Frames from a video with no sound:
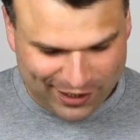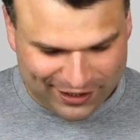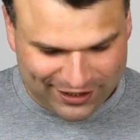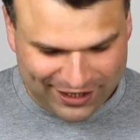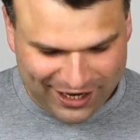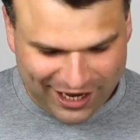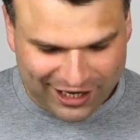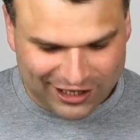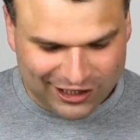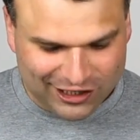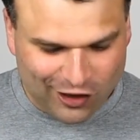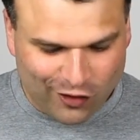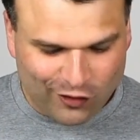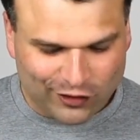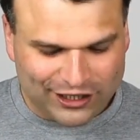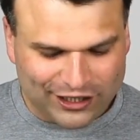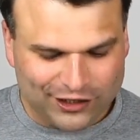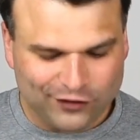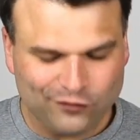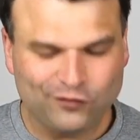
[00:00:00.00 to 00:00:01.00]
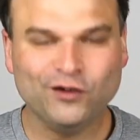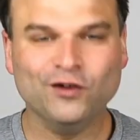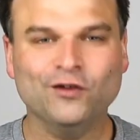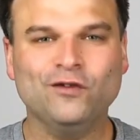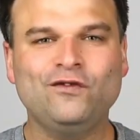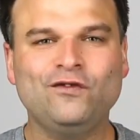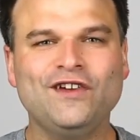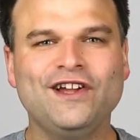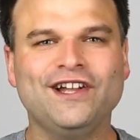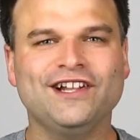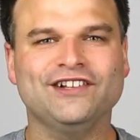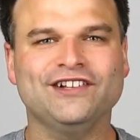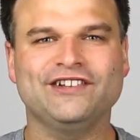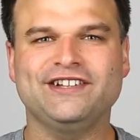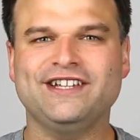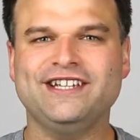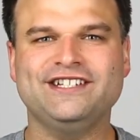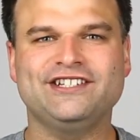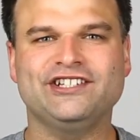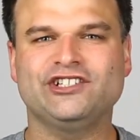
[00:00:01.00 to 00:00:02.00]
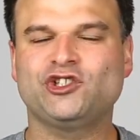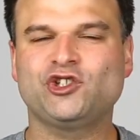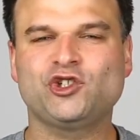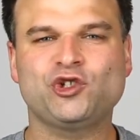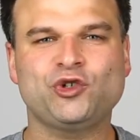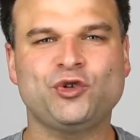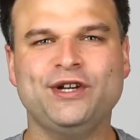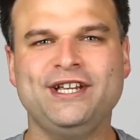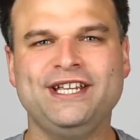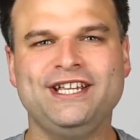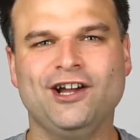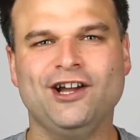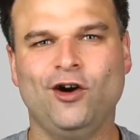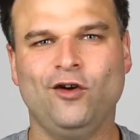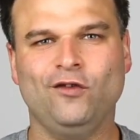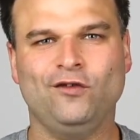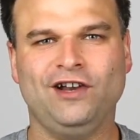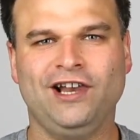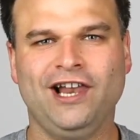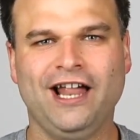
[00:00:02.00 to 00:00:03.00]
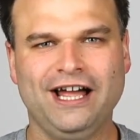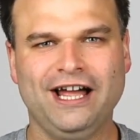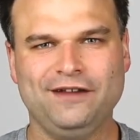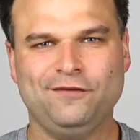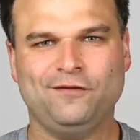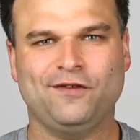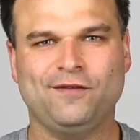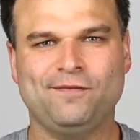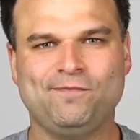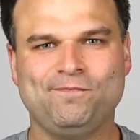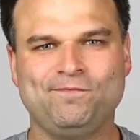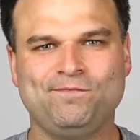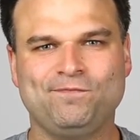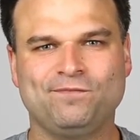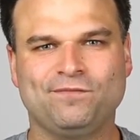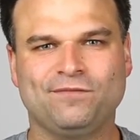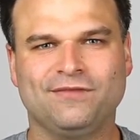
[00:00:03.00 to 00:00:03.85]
but a longing fulfilled is a tree of life."